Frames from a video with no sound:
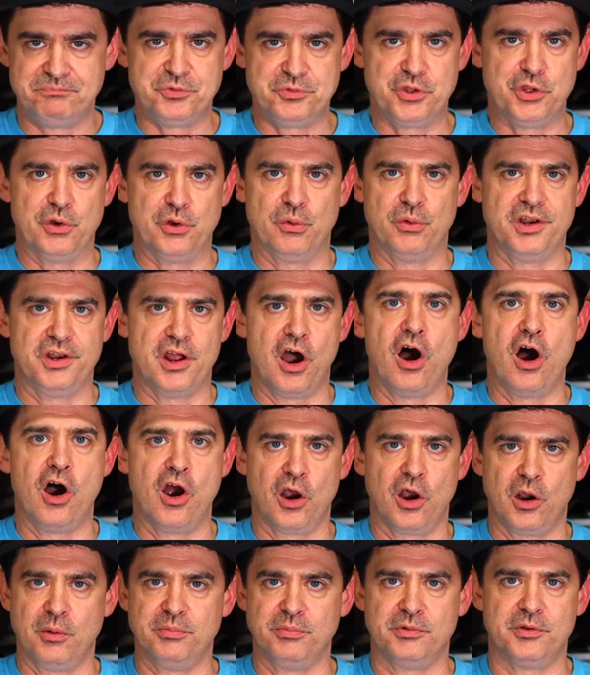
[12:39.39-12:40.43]
you know, an
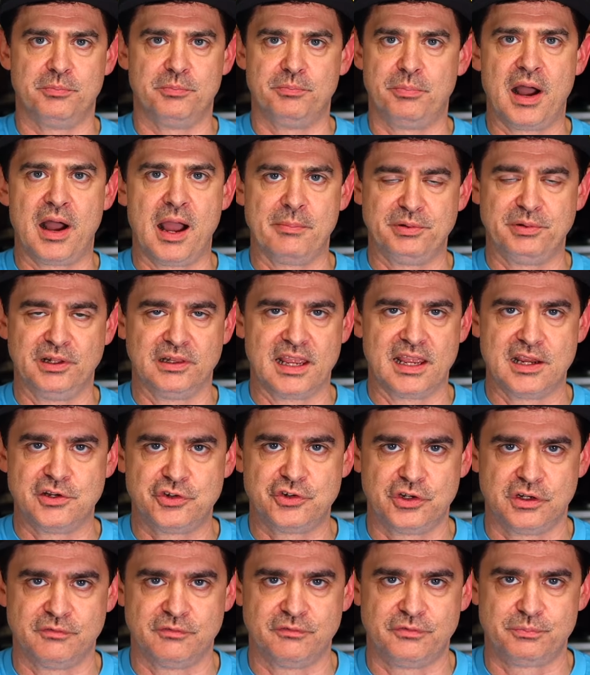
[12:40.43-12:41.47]
armed
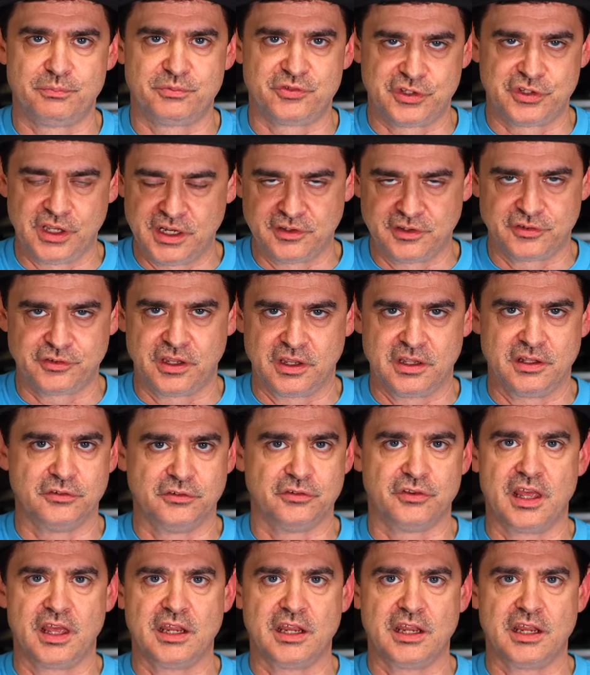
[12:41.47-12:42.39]
population of citizens.